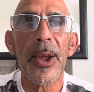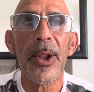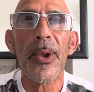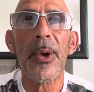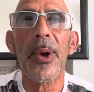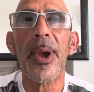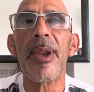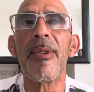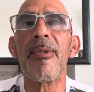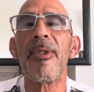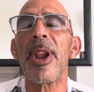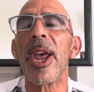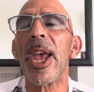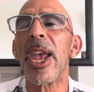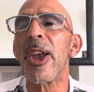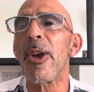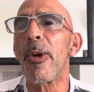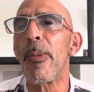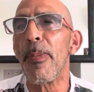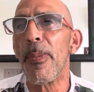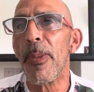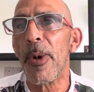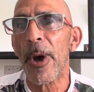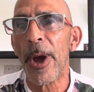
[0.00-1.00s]
Not even a
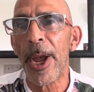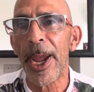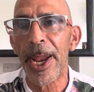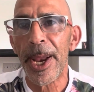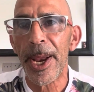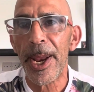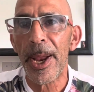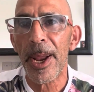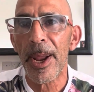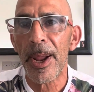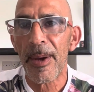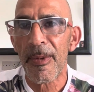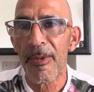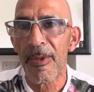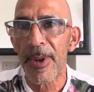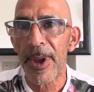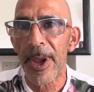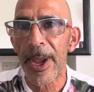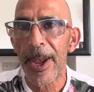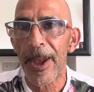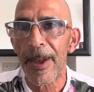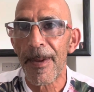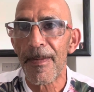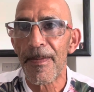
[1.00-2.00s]
goodbye,
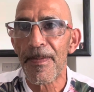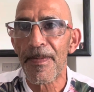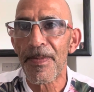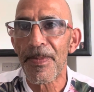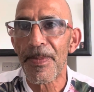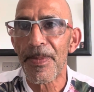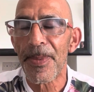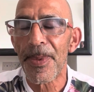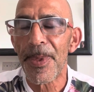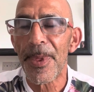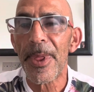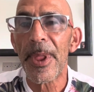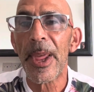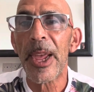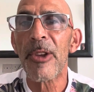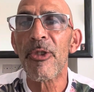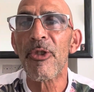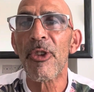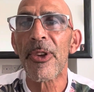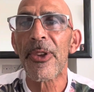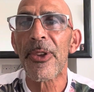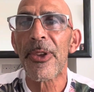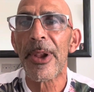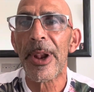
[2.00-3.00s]
nothing. They
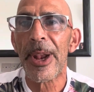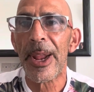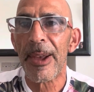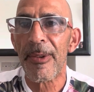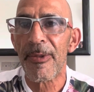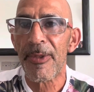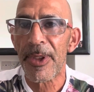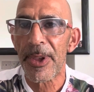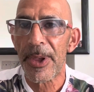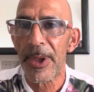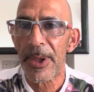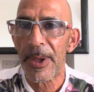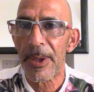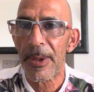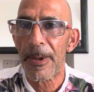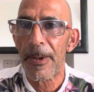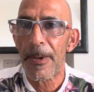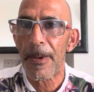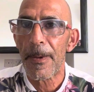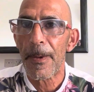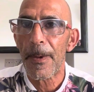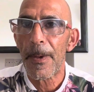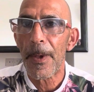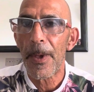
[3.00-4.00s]
just left.
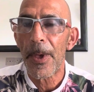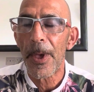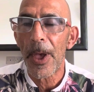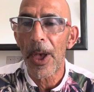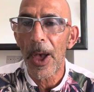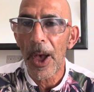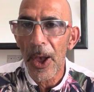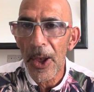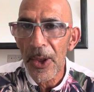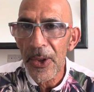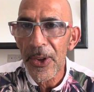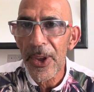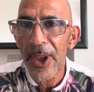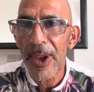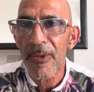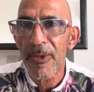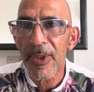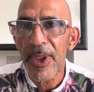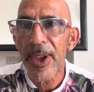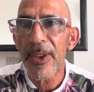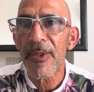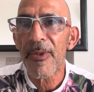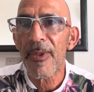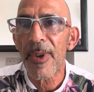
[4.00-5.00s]
I
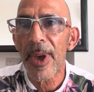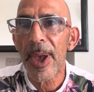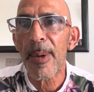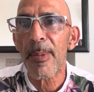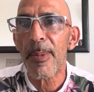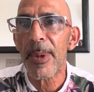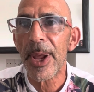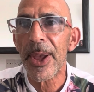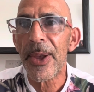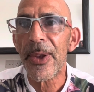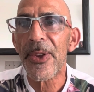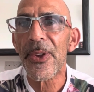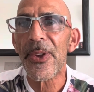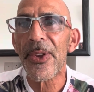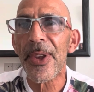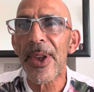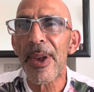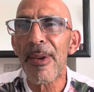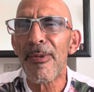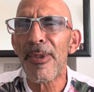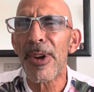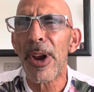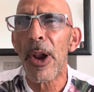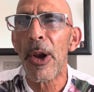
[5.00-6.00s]
saved this family
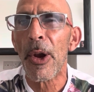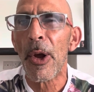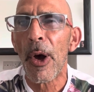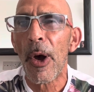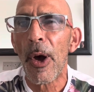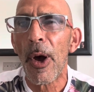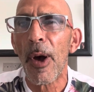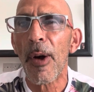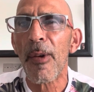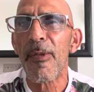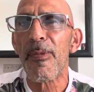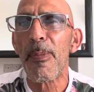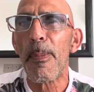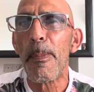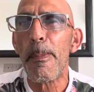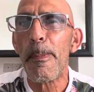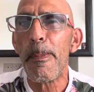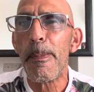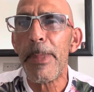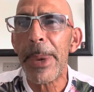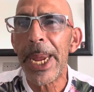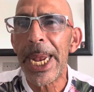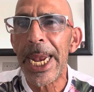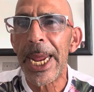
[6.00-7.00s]
$7.5
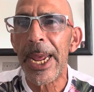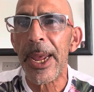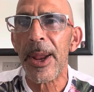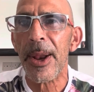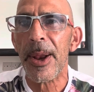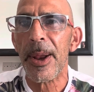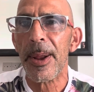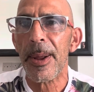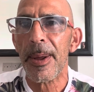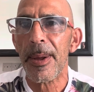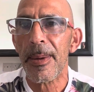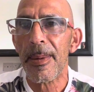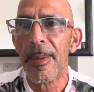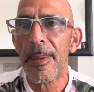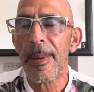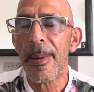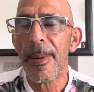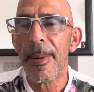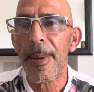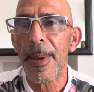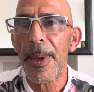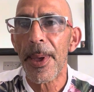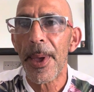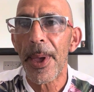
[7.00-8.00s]
million.
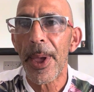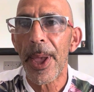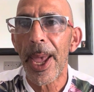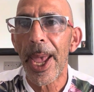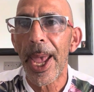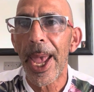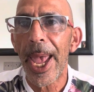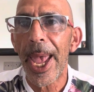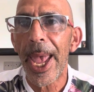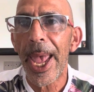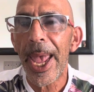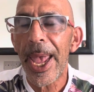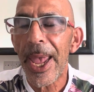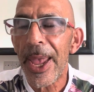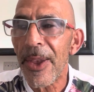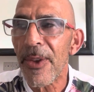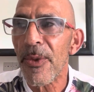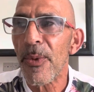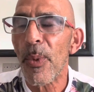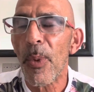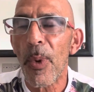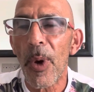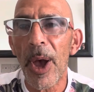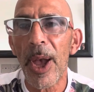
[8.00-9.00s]

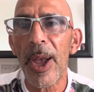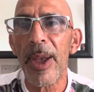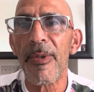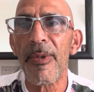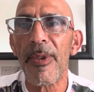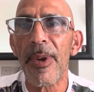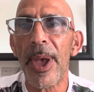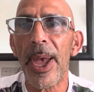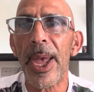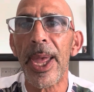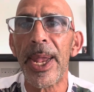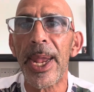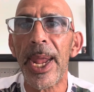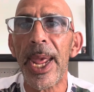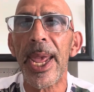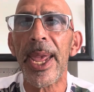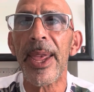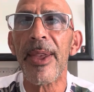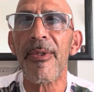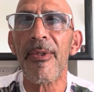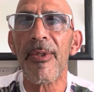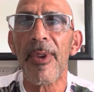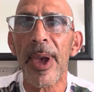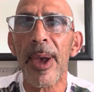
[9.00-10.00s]
His wife and
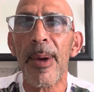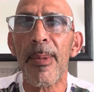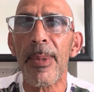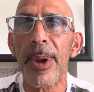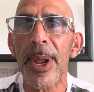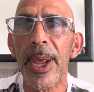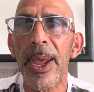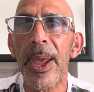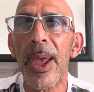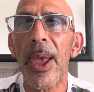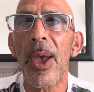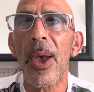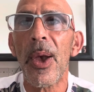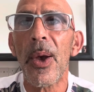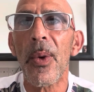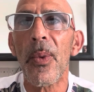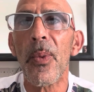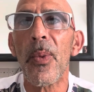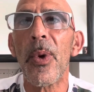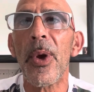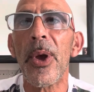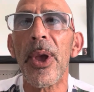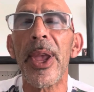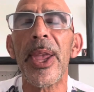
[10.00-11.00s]
his family
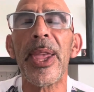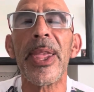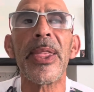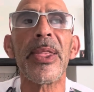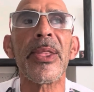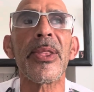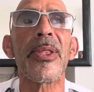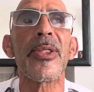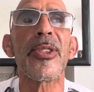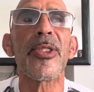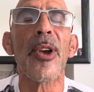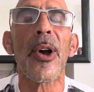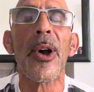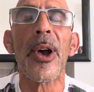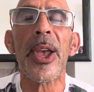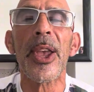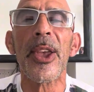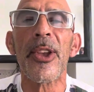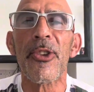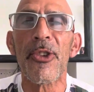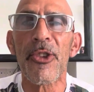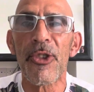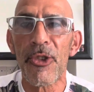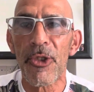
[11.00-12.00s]
were in
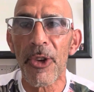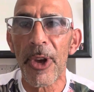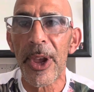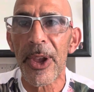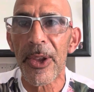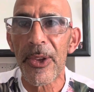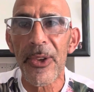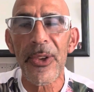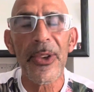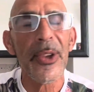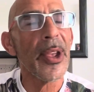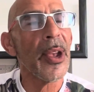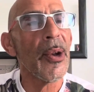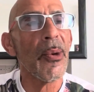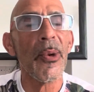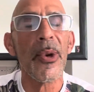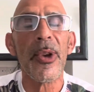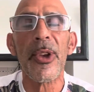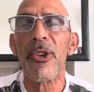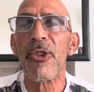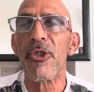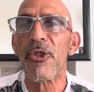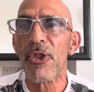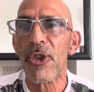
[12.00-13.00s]
dire straits. They
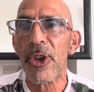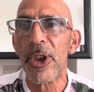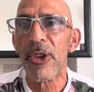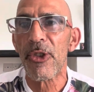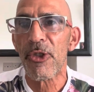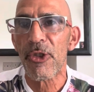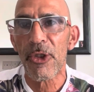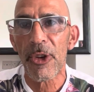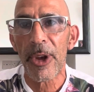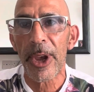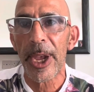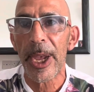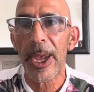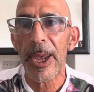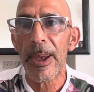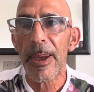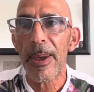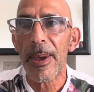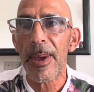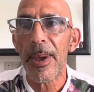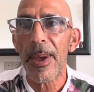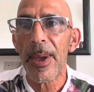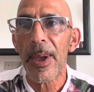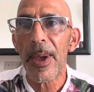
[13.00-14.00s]
were in shit street
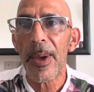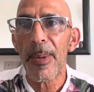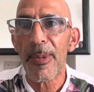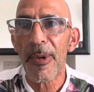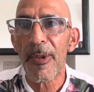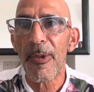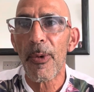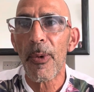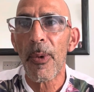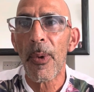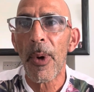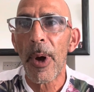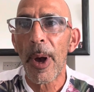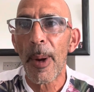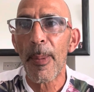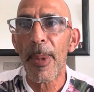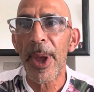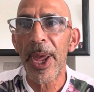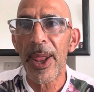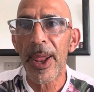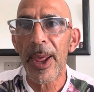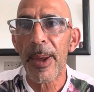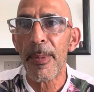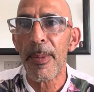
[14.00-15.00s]
before I
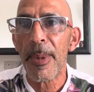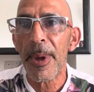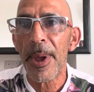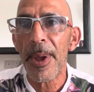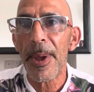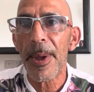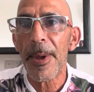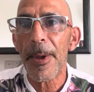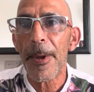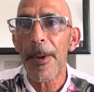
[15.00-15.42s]
met them.